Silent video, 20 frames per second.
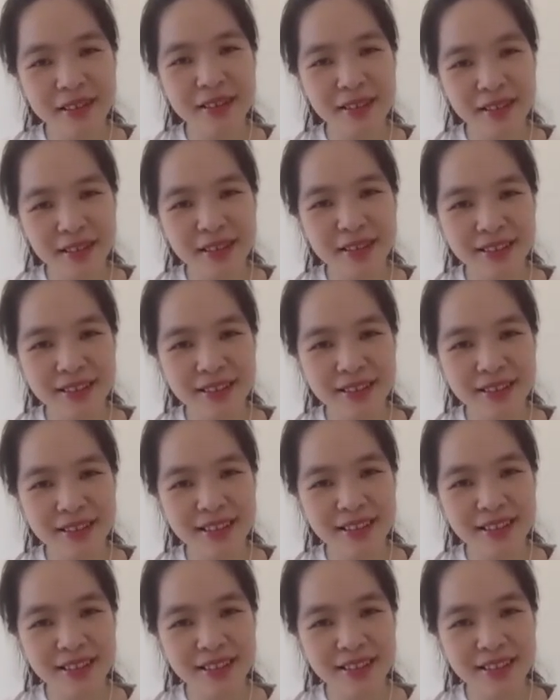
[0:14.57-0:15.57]

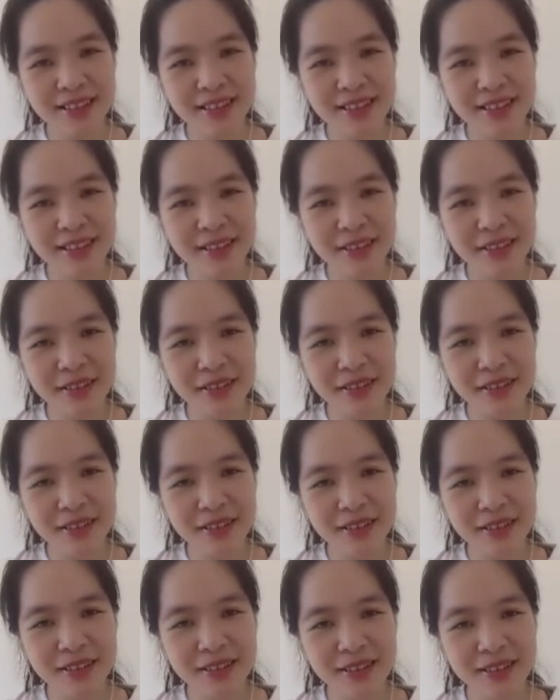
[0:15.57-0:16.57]

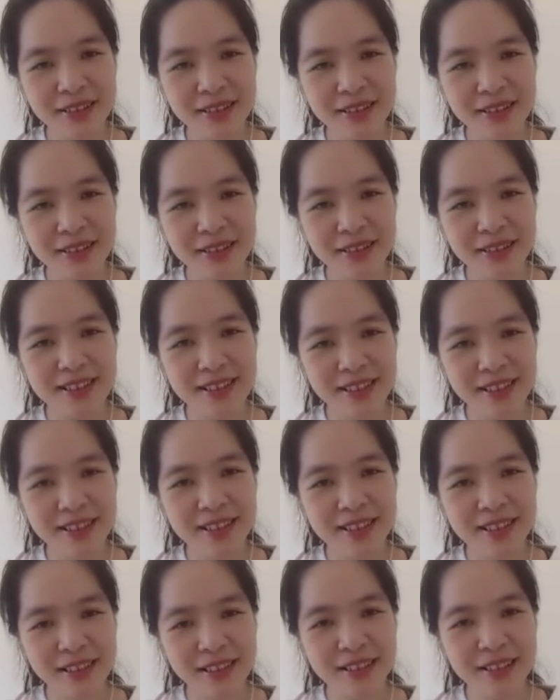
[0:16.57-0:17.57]

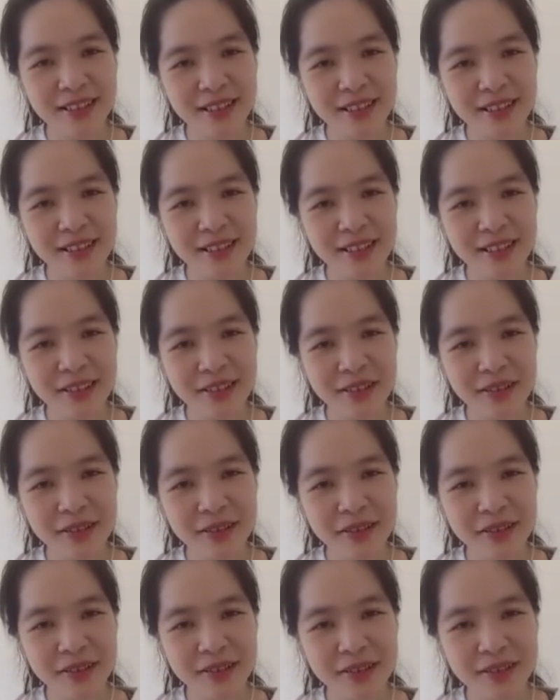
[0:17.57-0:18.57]

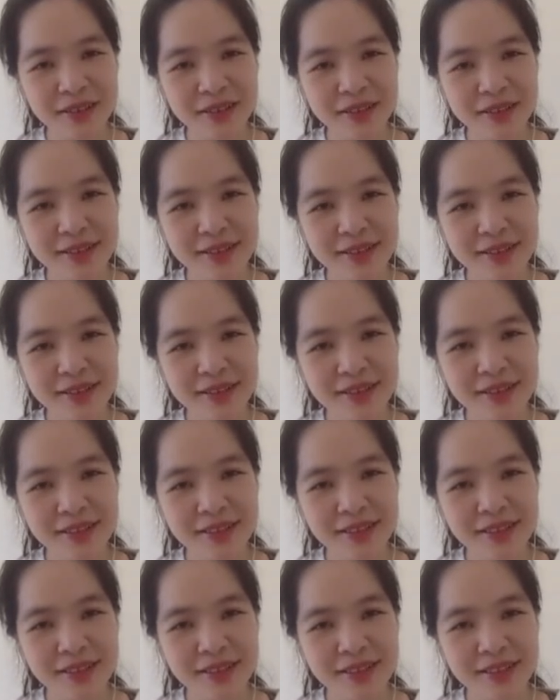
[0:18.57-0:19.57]

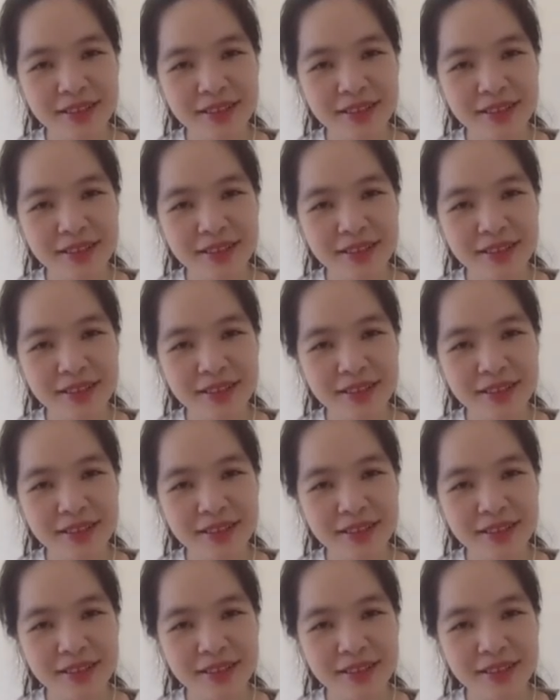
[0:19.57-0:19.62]
This person isn't speaking.